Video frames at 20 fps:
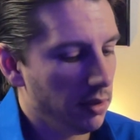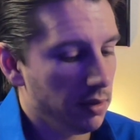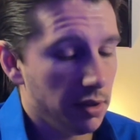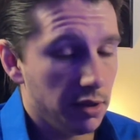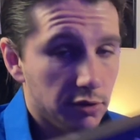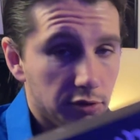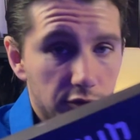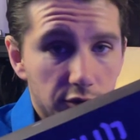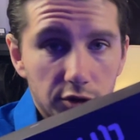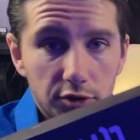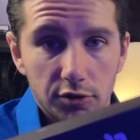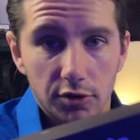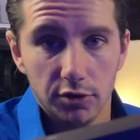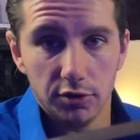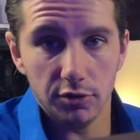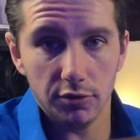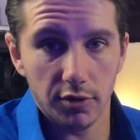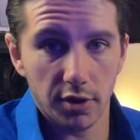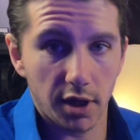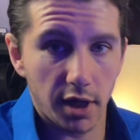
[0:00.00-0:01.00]
These are just the
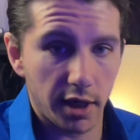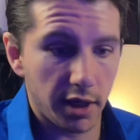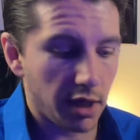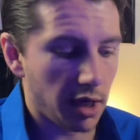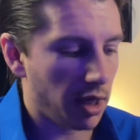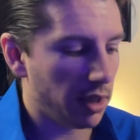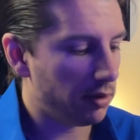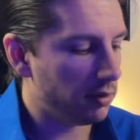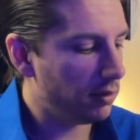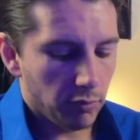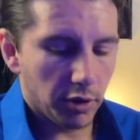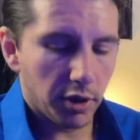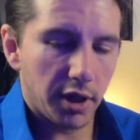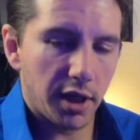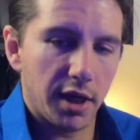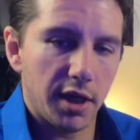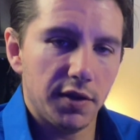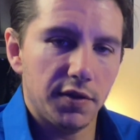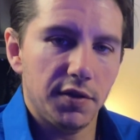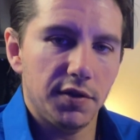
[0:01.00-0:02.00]
two that I got. We're gonna
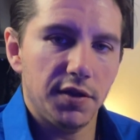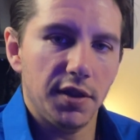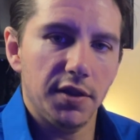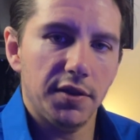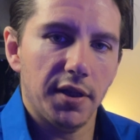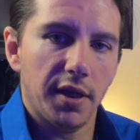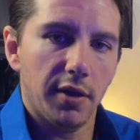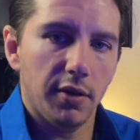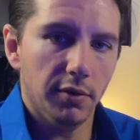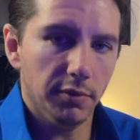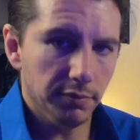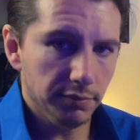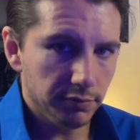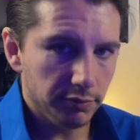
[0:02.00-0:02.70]
get into detail.